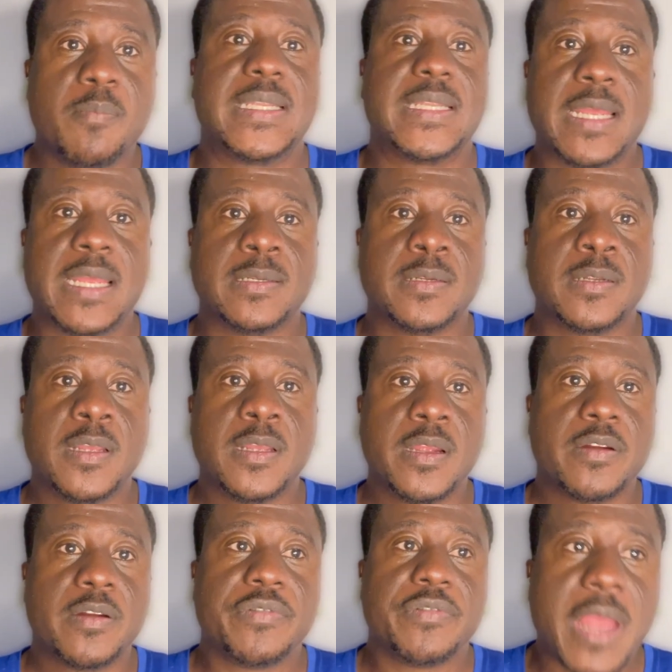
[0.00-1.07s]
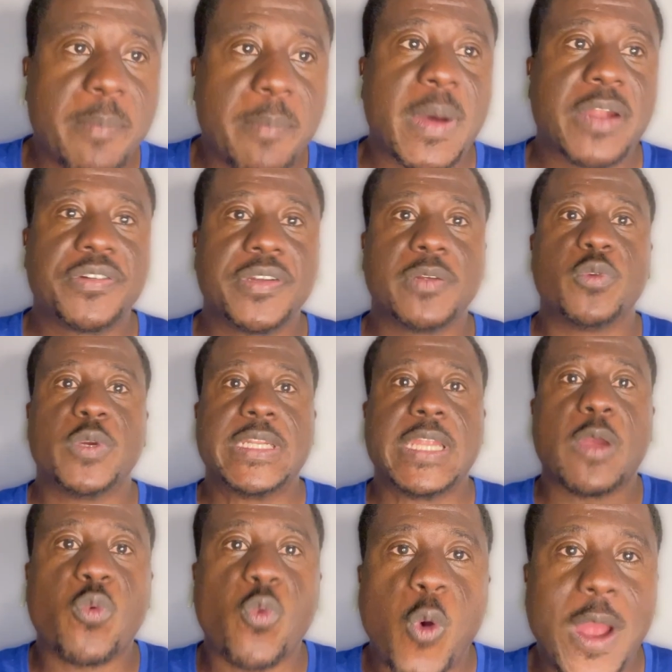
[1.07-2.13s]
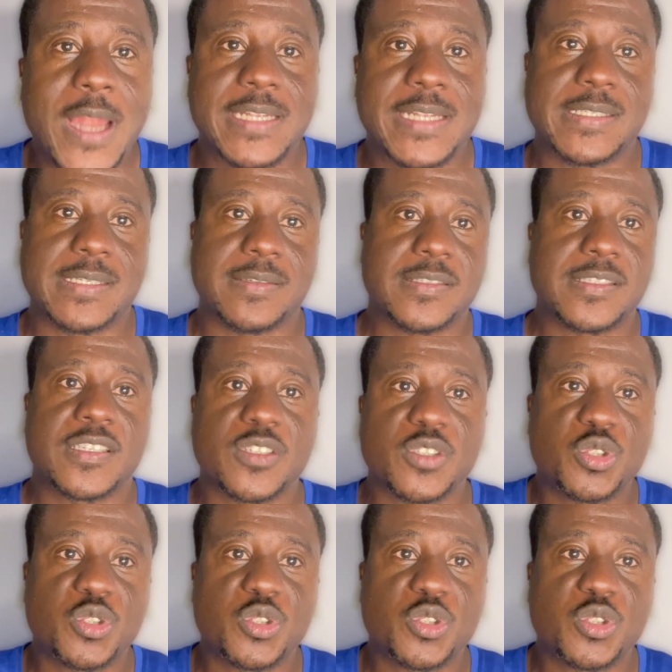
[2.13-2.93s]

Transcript: but then Real Madrid with their quality